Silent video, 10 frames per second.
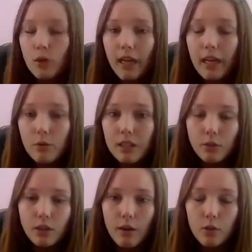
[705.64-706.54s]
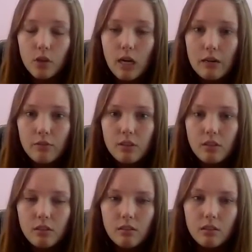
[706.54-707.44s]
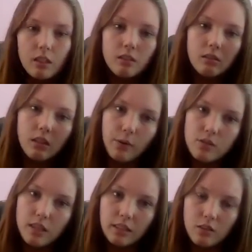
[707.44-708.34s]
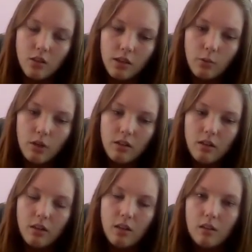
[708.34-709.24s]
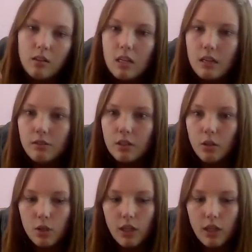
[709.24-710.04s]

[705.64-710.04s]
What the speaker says: okay without the hovercraft, then I'd say get the Target one. If you're